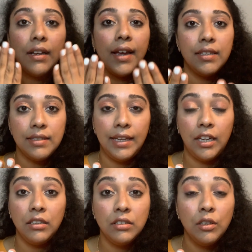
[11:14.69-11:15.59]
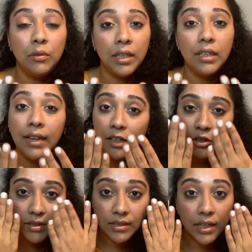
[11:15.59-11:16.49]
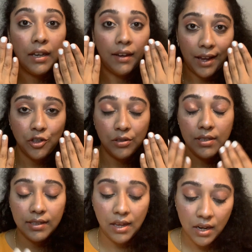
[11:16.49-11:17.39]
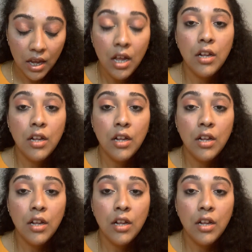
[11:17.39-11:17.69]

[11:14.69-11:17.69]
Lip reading: nice layer and looking like your skin, natural skin.